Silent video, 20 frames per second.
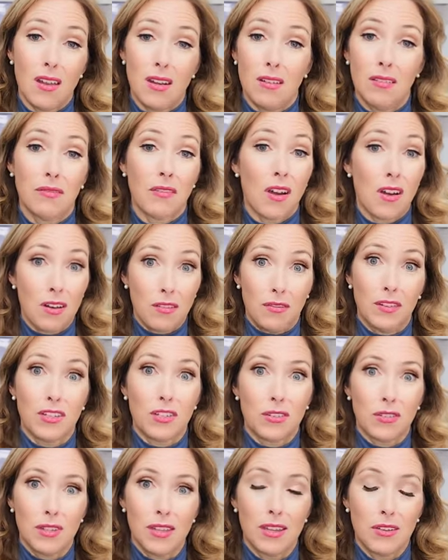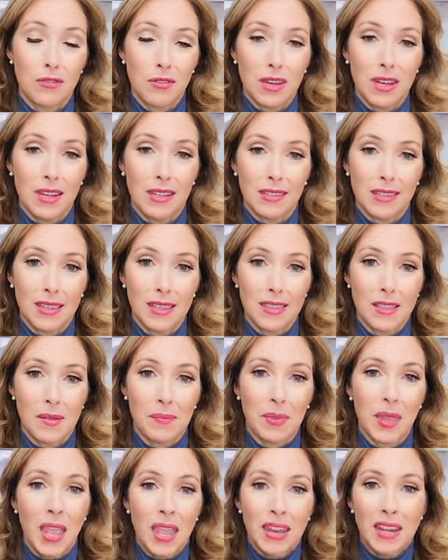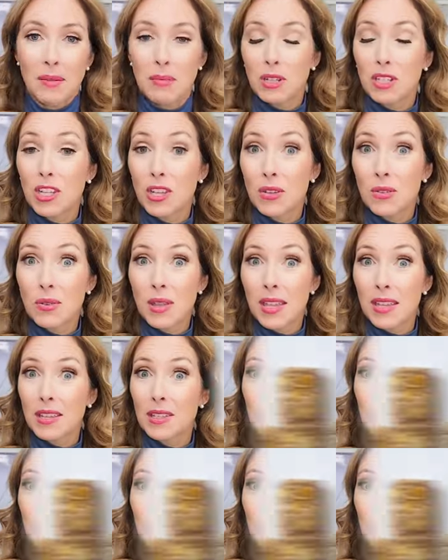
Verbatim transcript: of artificial ingredients in them. Number two is